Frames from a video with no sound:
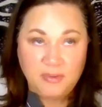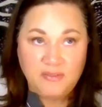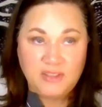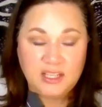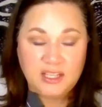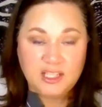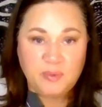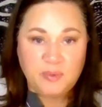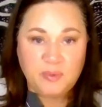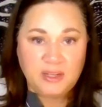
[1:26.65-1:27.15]
of
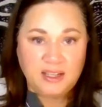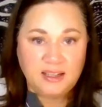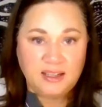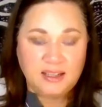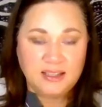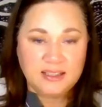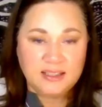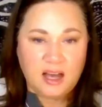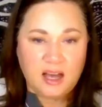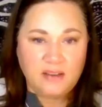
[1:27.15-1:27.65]
these
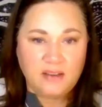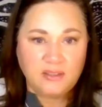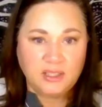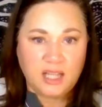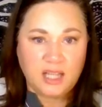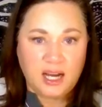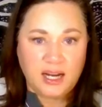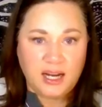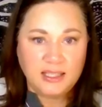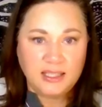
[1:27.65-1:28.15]
beings have
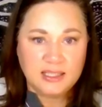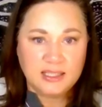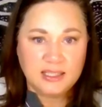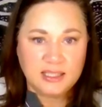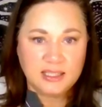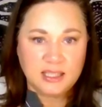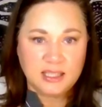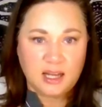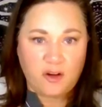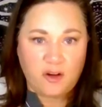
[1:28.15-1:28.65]

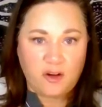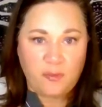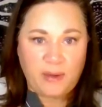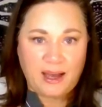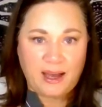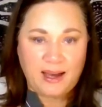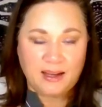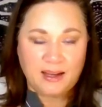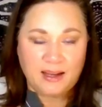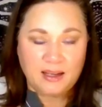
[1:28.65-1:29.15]
alliances that go
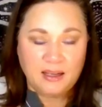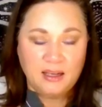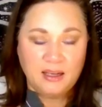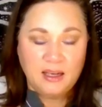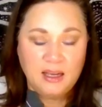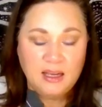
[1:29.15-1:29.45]
back